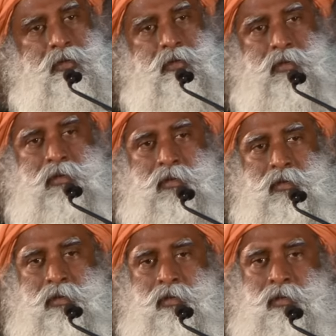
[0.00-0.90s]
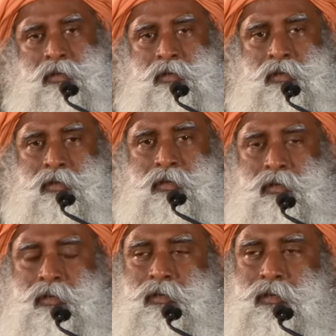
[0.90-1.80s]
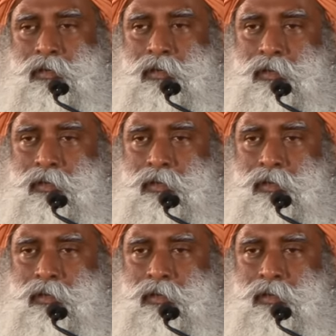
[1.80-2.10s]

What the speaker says: (no one is talking)